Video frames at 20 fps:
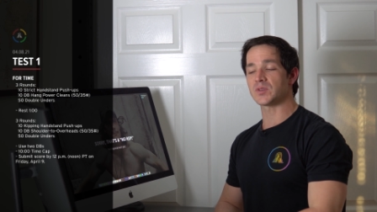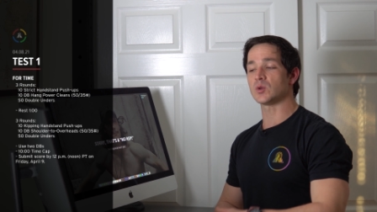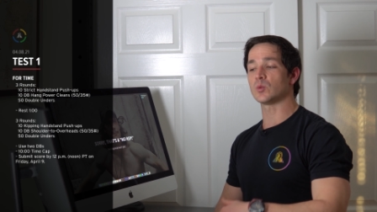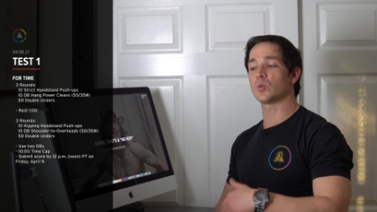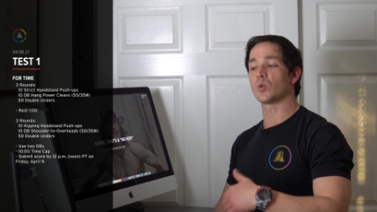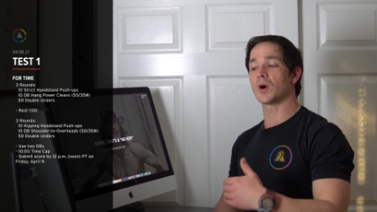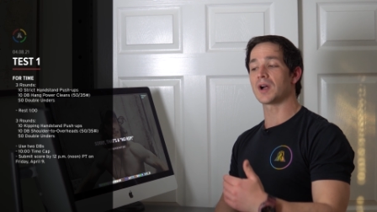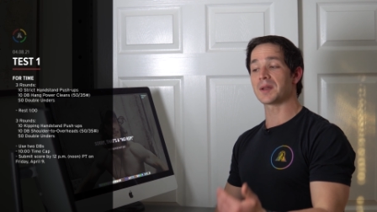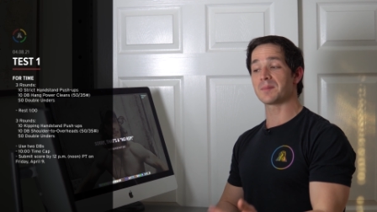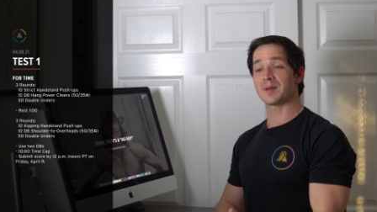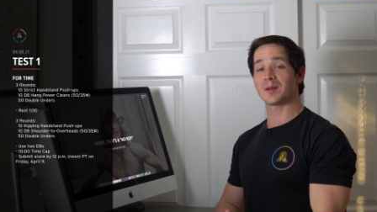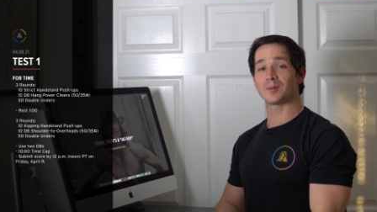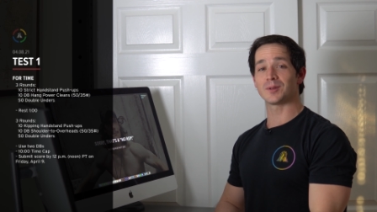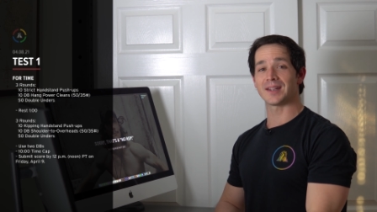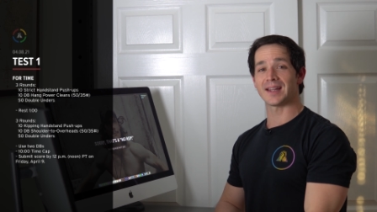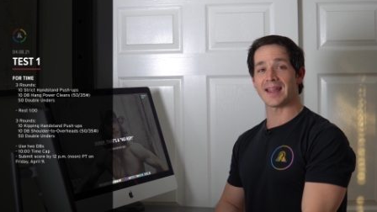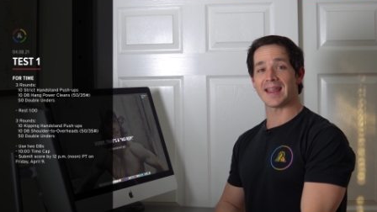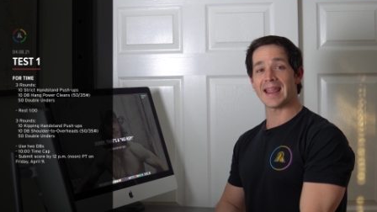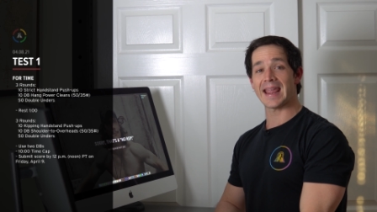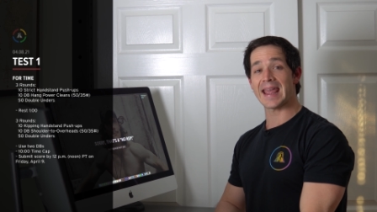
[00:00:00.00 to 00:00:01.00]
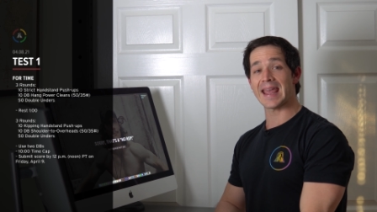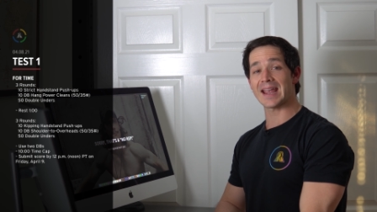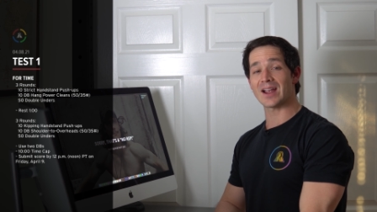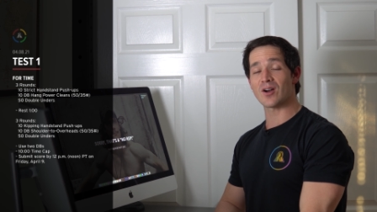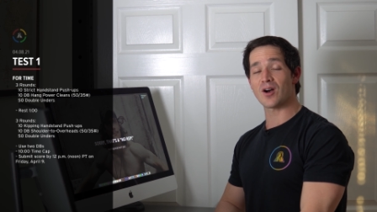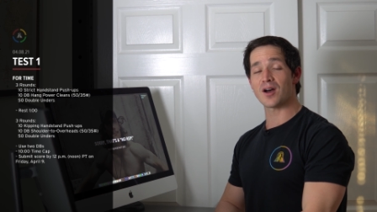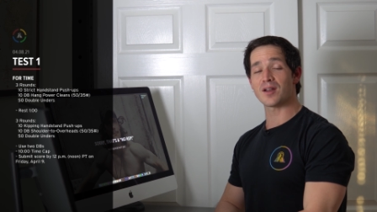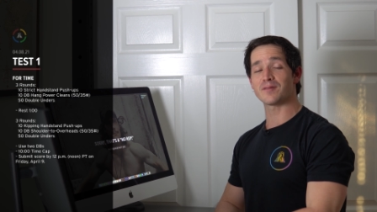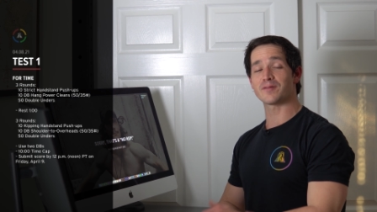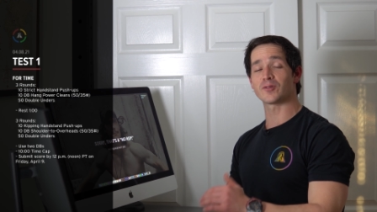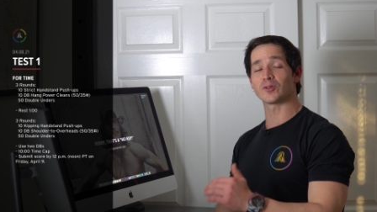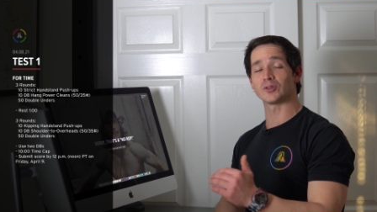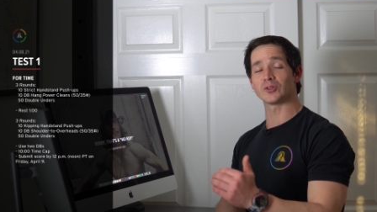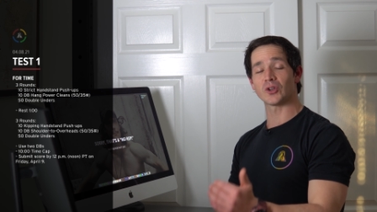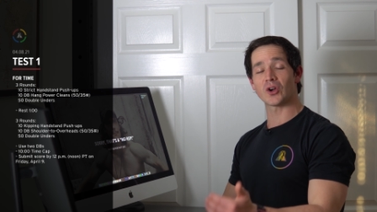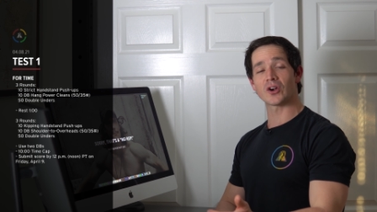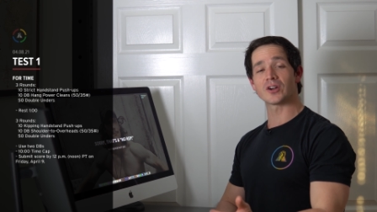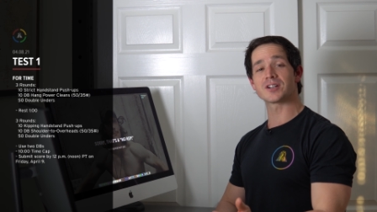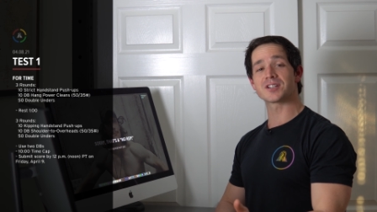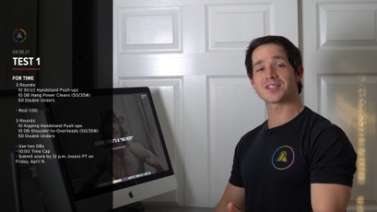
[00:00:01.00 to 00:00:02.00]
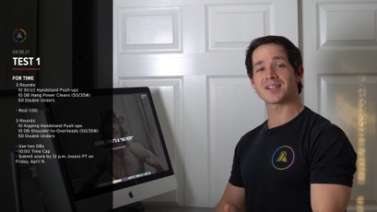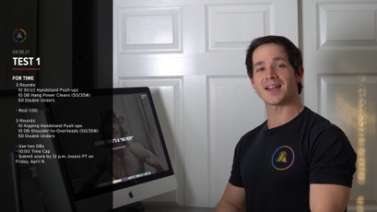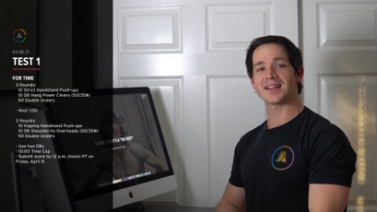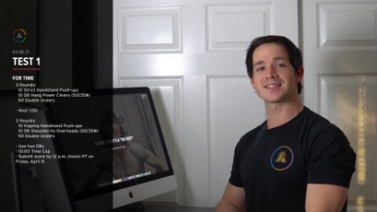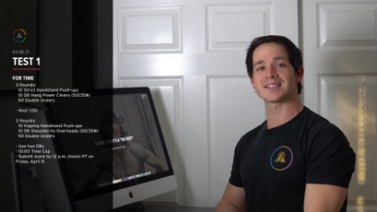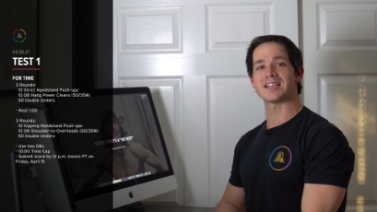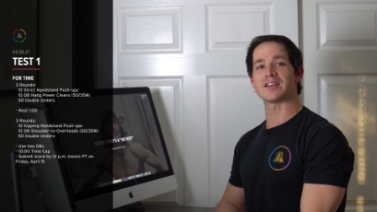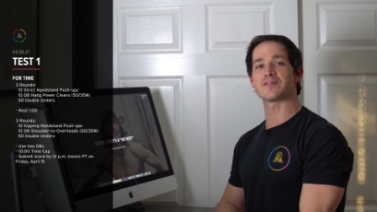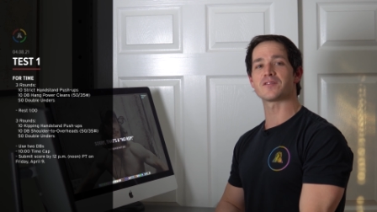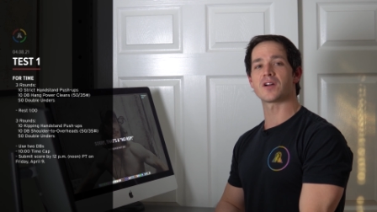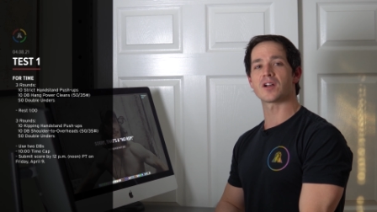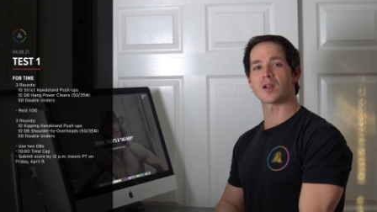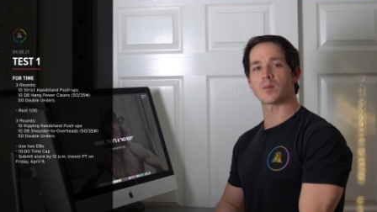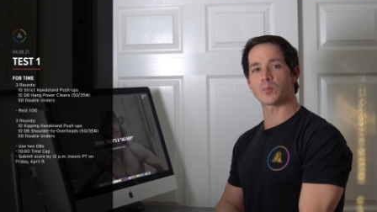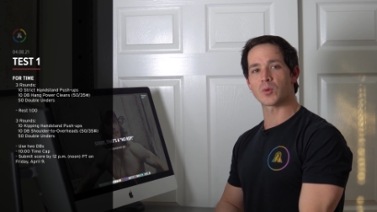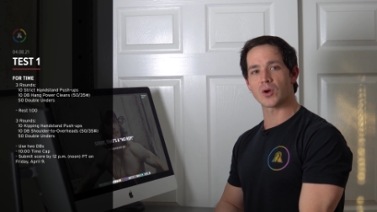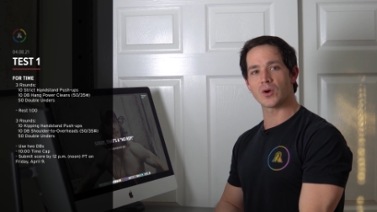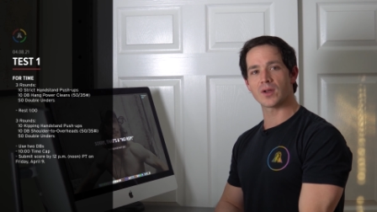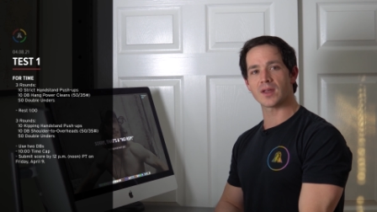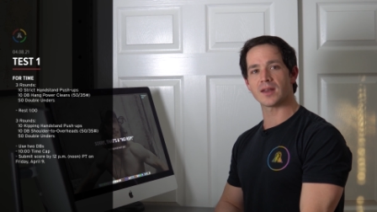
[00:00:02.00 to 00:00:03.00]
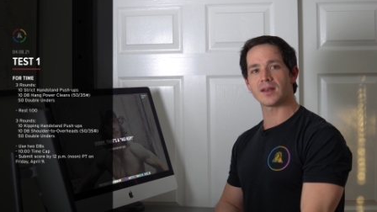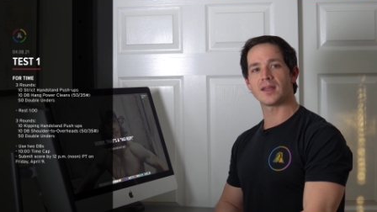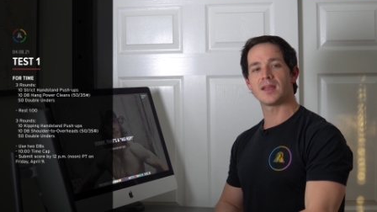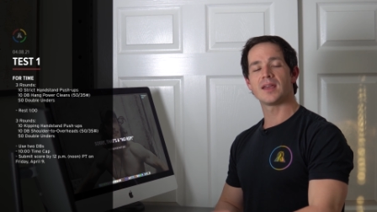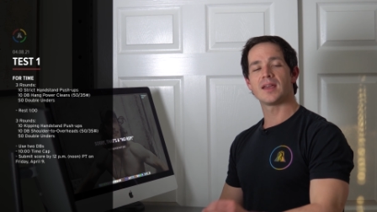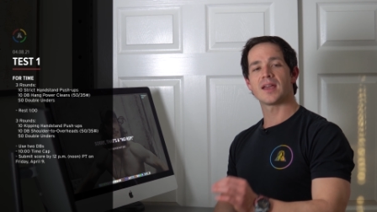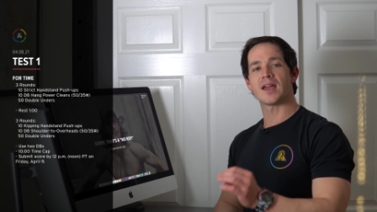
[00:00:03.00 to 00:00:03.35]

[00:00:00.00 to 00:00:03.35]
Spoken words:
you wanna be able to hang on for large sets, if not unbroken,